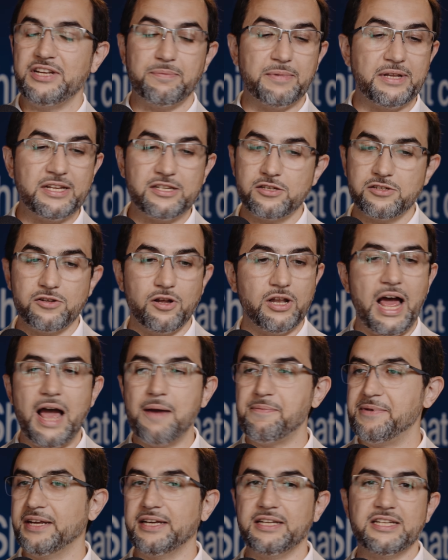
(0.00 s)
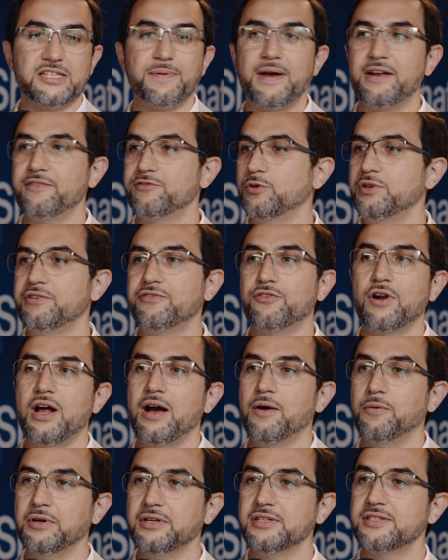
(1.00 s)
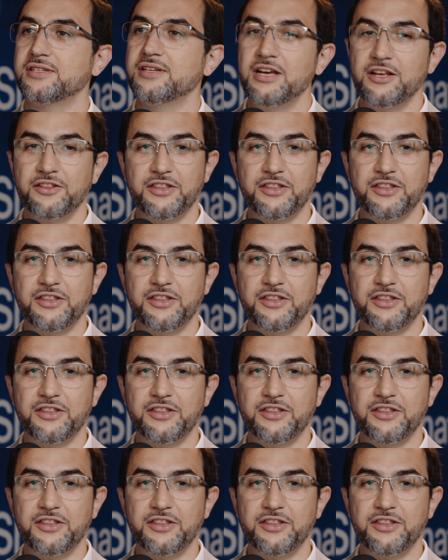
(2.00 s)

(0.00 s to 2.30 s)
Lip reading: But this is all happening in the span of 24 hours.